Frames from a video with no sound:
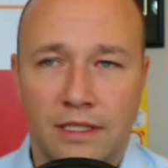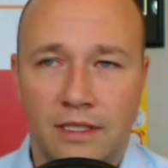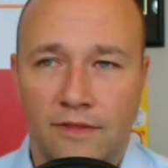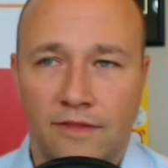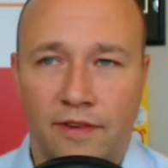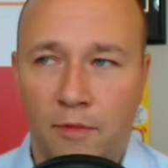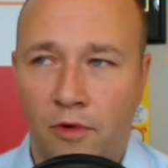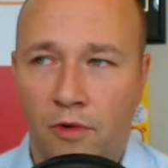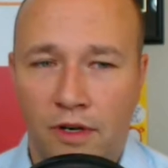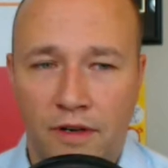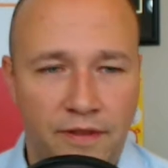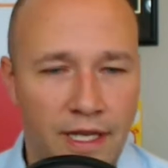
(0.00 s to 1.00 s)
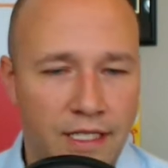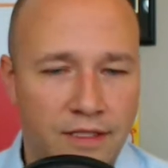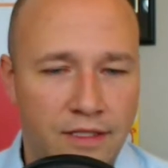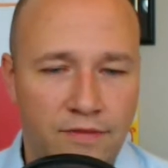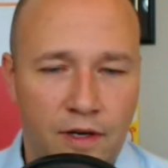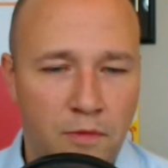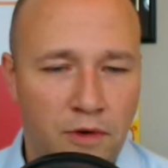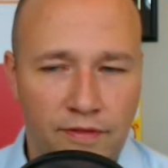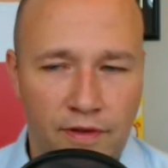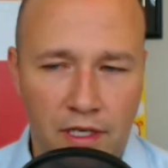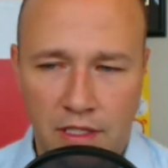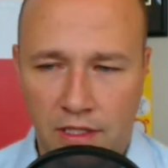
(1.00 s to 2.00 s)
is a far more advanced, far more
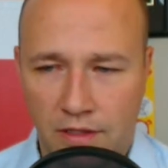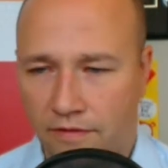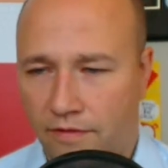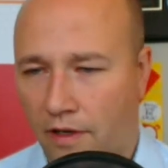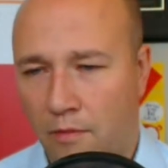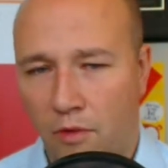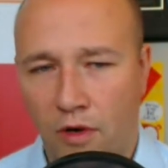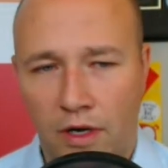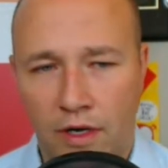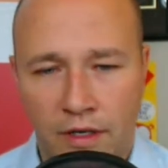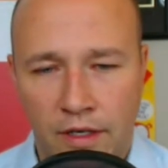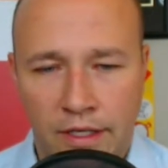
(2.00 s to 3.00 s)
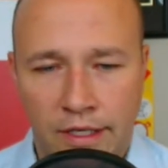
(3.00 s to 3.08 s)
functional, far more